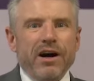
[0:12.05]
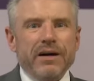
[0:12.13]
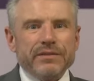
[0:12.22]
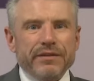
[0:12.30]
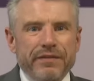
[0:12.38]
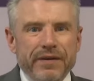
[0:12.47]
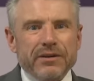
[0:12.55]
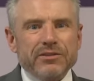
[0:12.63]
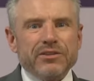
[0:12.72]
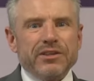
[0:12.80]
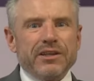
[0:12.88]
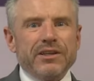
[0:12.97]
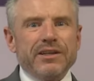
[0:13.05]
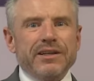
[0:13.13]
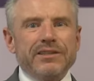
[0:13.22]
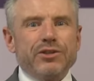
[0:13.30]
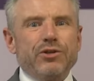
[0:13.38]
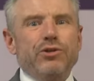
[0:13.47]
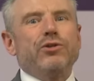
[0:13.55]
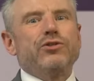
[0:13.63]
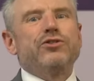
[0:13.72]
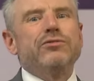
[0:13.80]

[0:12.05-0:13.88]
I'm the founder and the course